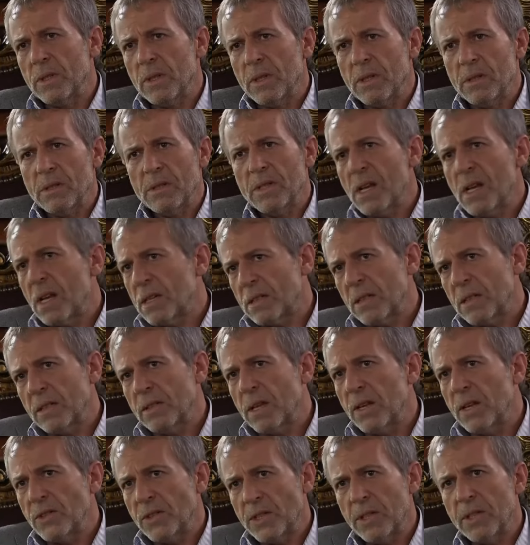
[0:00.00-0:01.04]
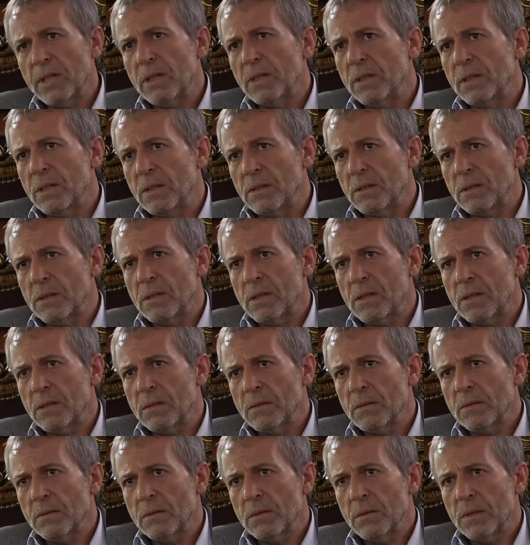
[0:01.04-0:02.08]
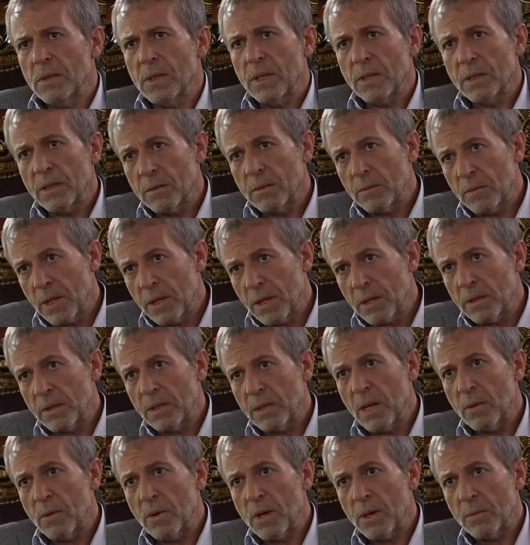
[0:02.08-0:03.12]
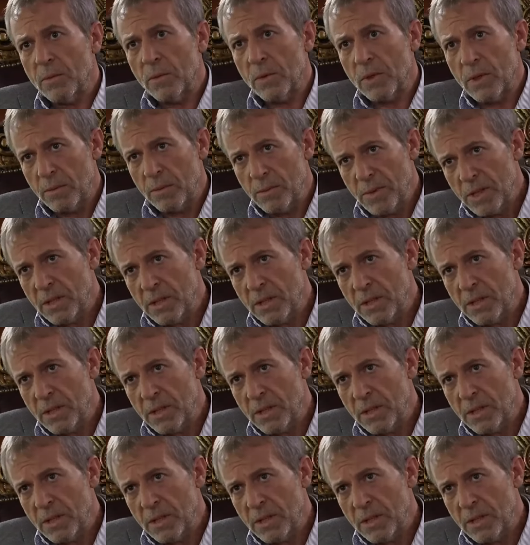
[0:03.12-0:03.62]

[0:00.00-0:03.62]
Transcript: you retire from your politics, you would be able to deal with your